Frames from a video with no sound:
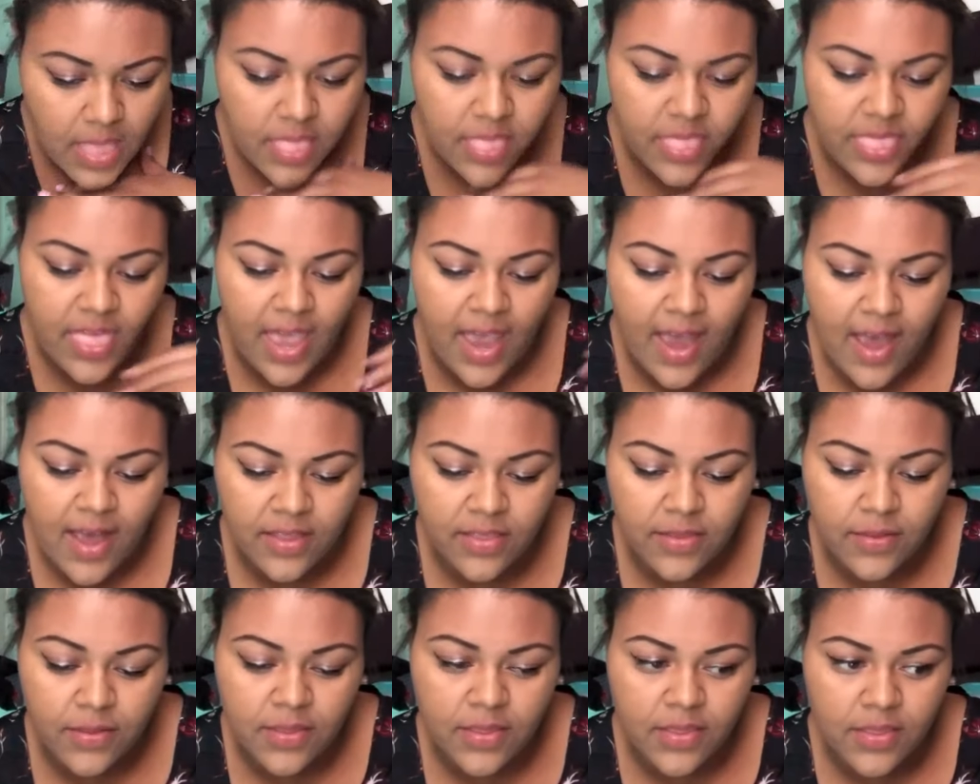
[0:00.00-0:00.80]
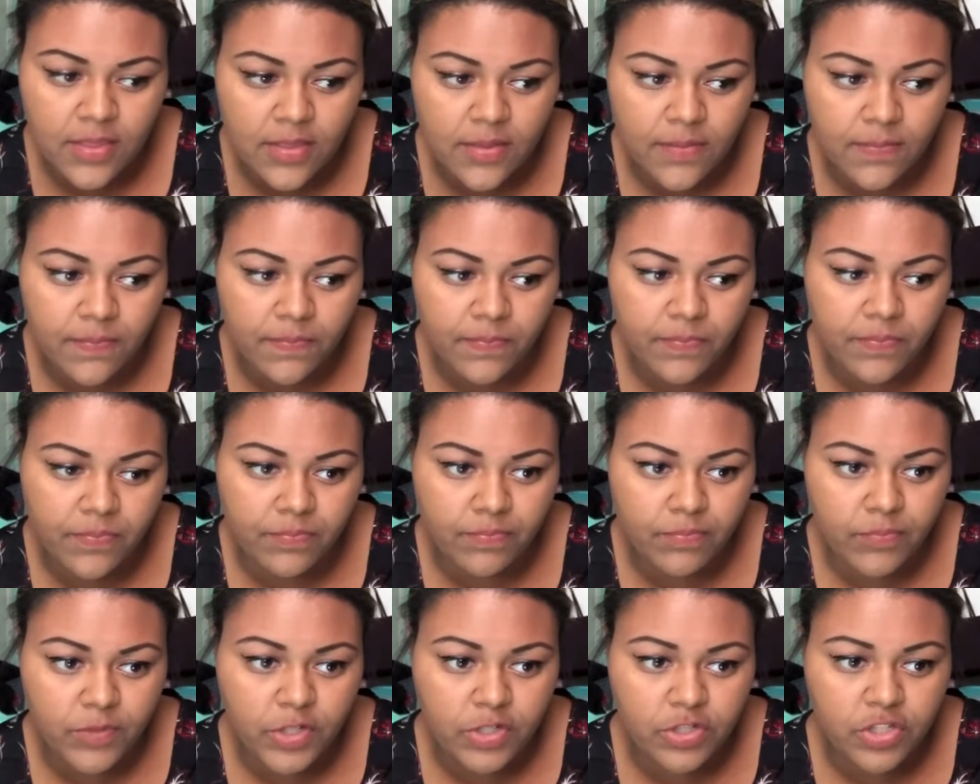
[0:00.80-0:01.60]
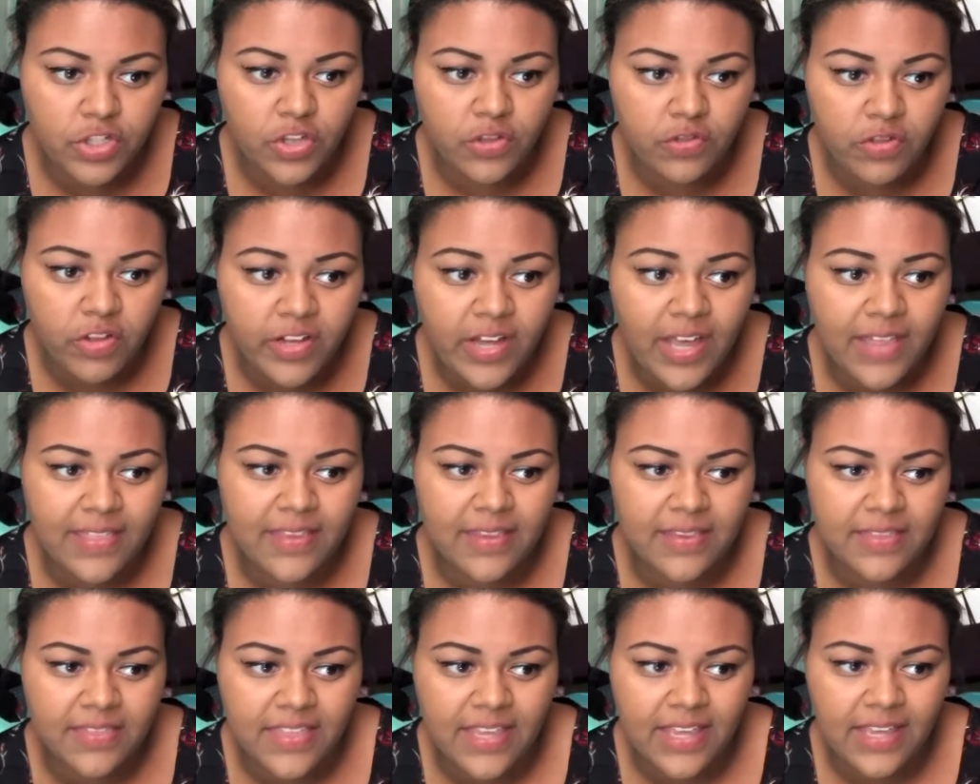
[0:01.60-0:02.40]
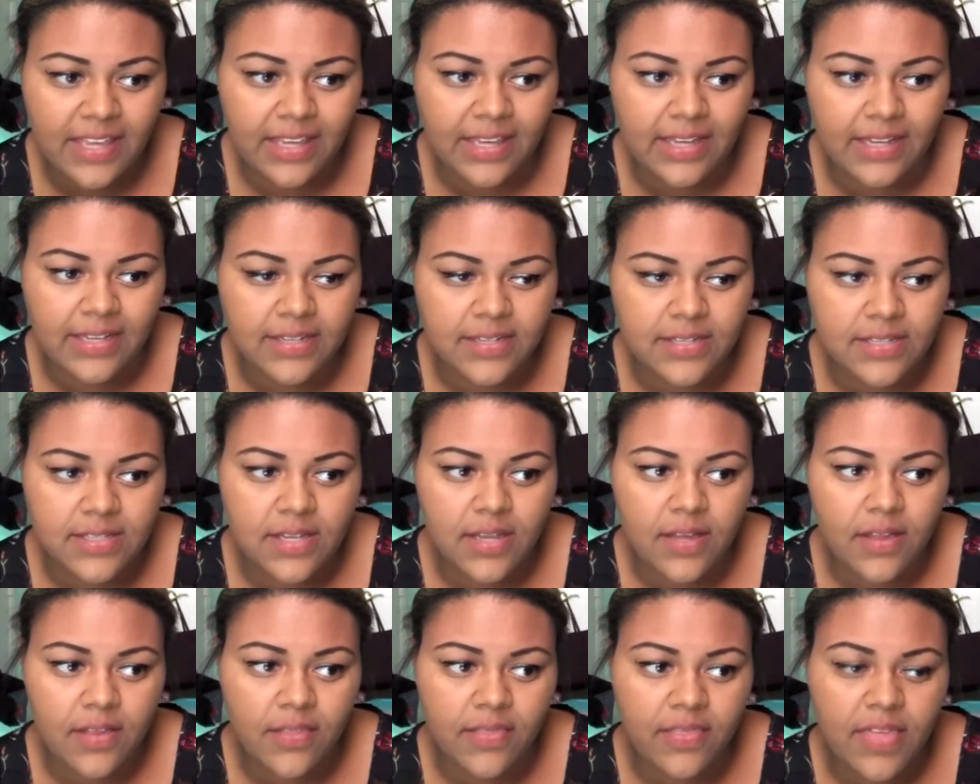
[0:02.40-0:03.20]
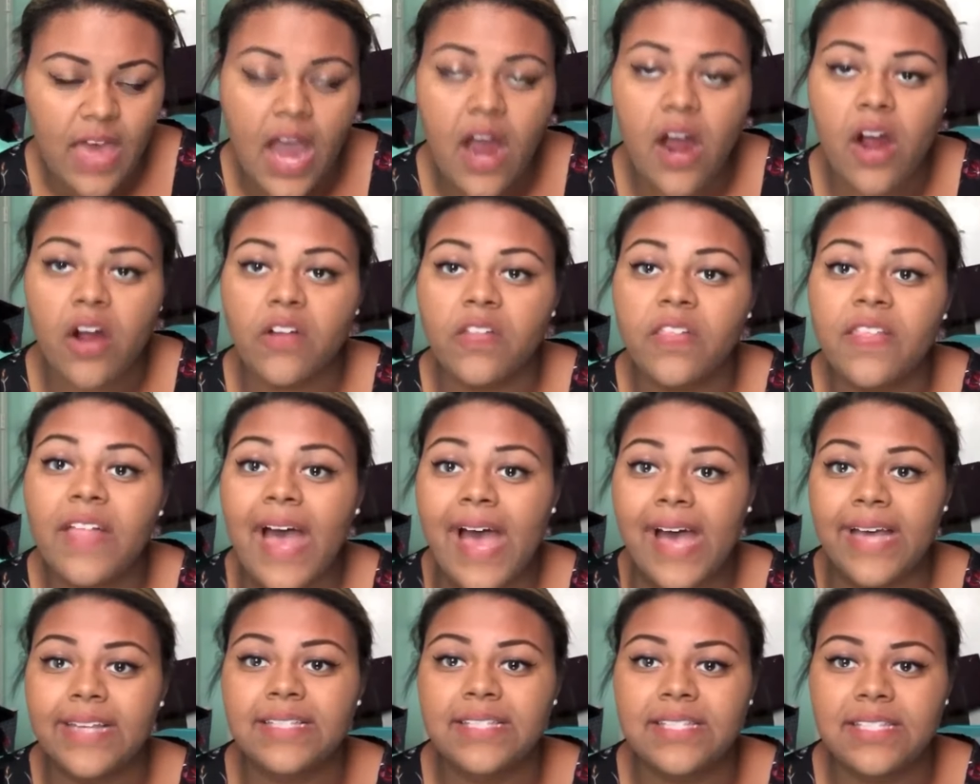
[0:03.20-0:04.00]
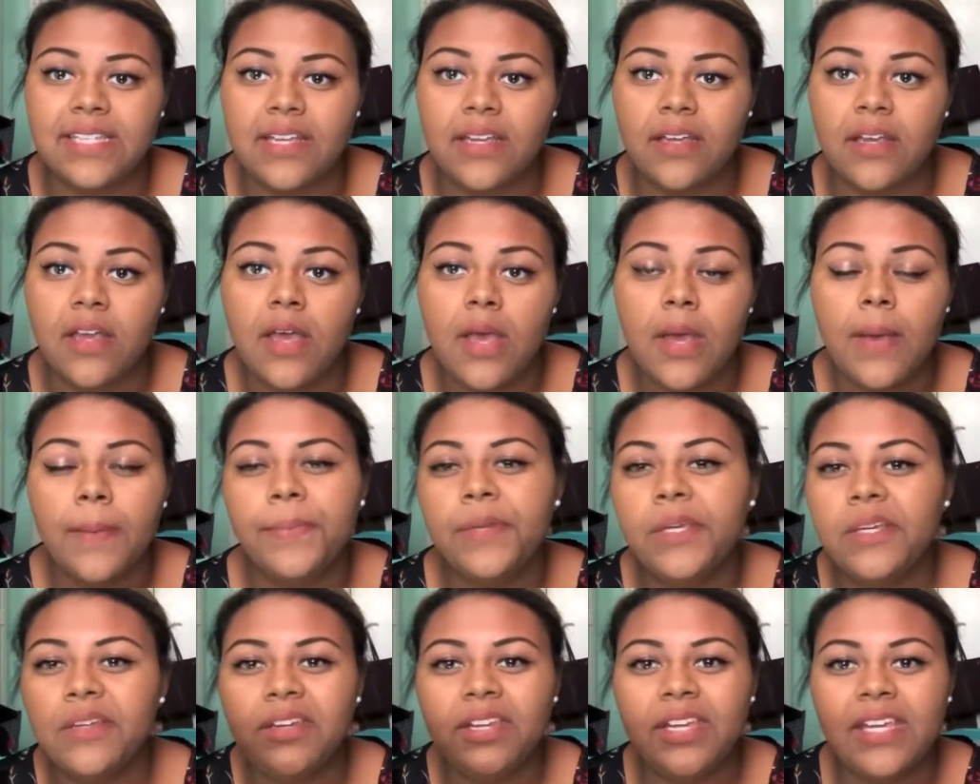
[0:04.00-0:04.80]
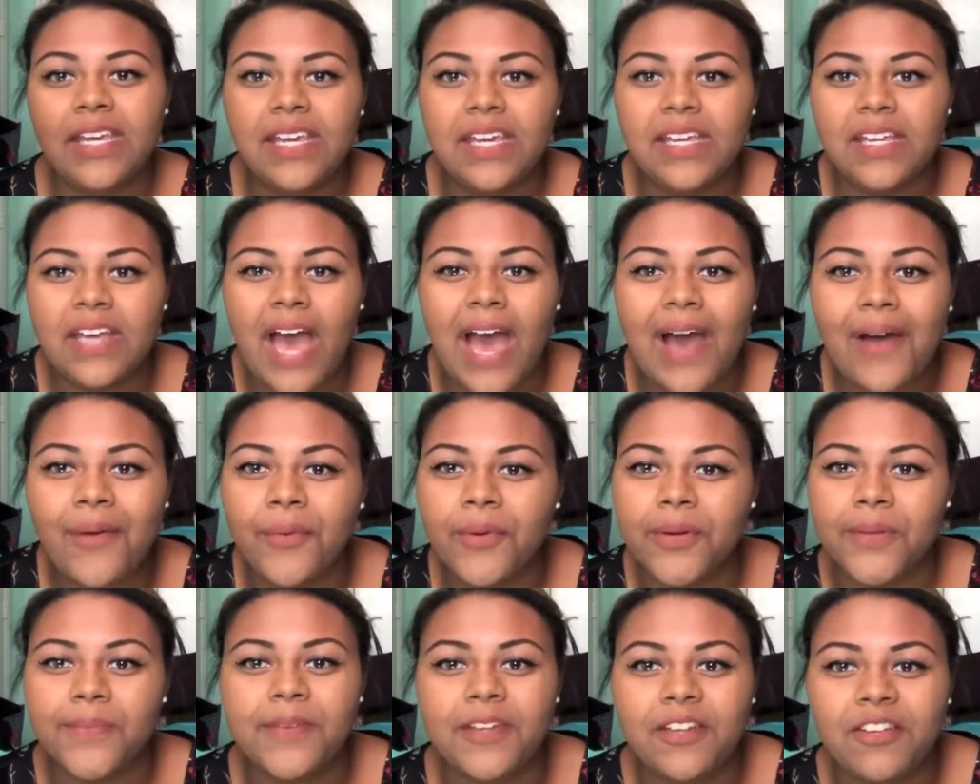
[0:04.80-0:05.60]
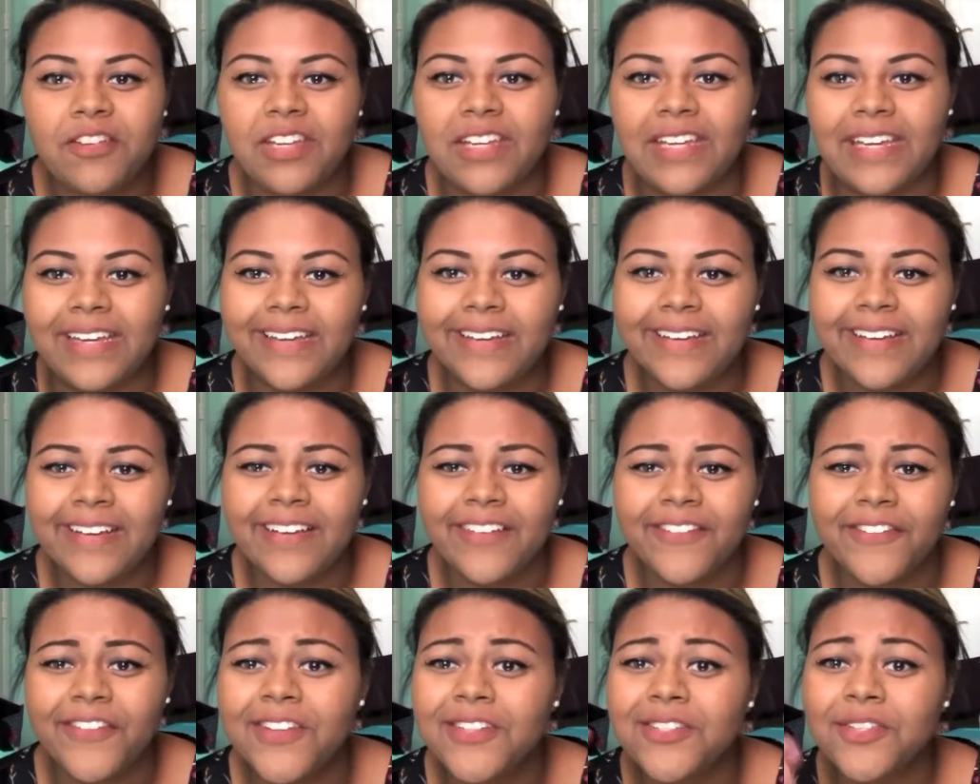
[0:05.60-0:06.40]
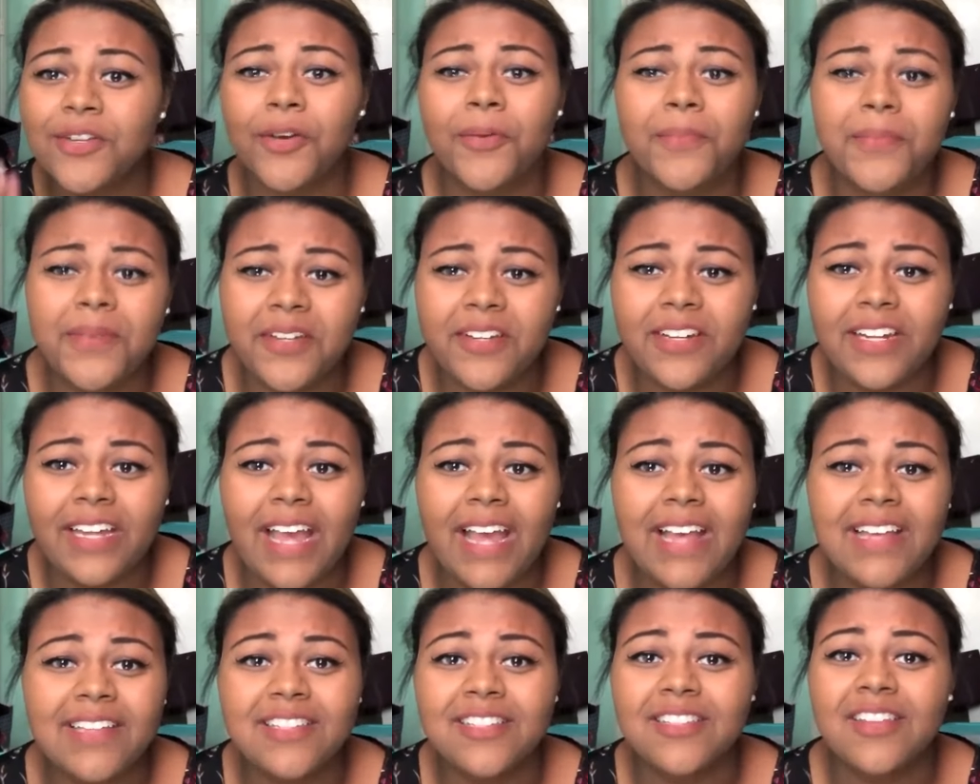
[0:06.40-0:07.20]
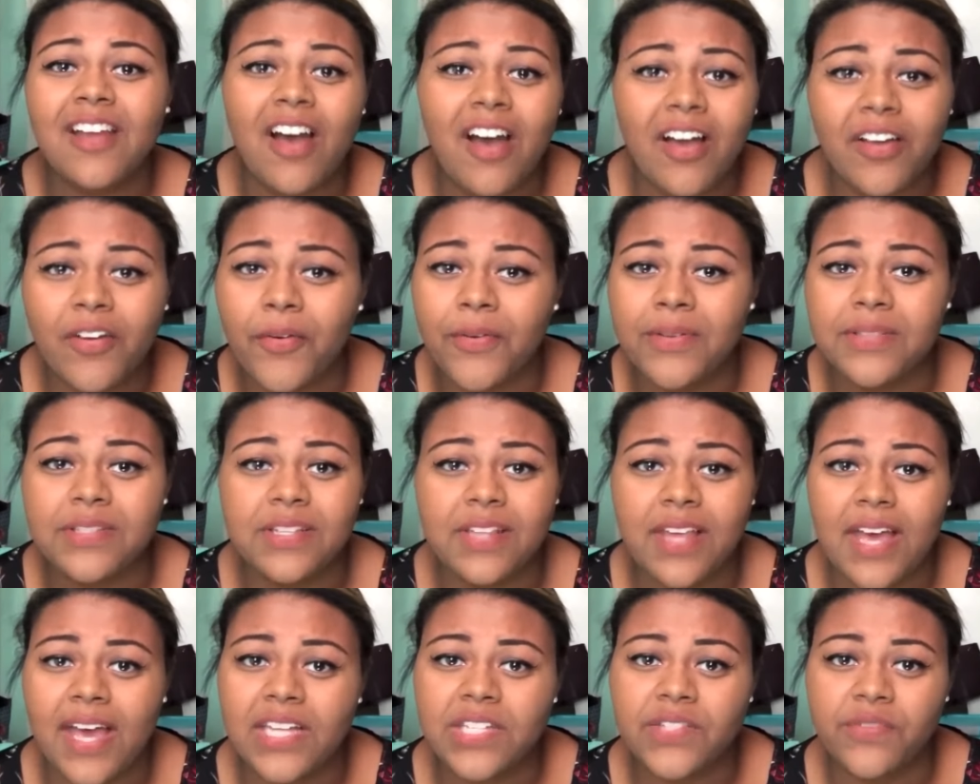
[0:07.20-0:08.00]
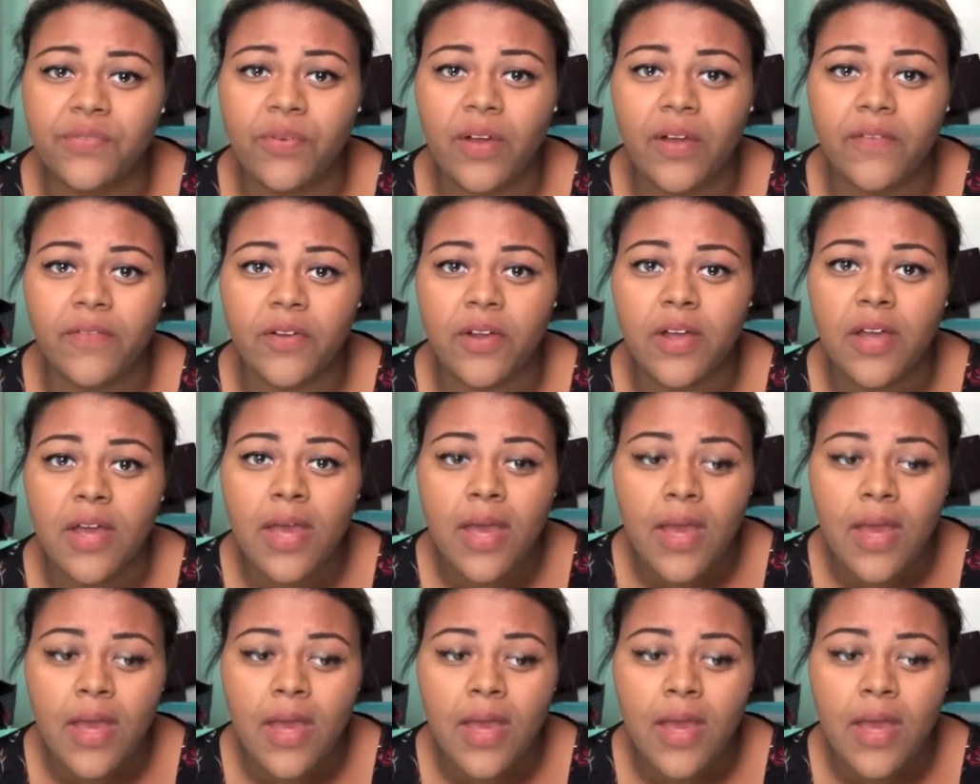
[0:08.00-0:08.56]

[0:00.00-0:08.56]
that you should look at the things that are lasting. Beauty, outward beauty, physical beauty is not going to last forever.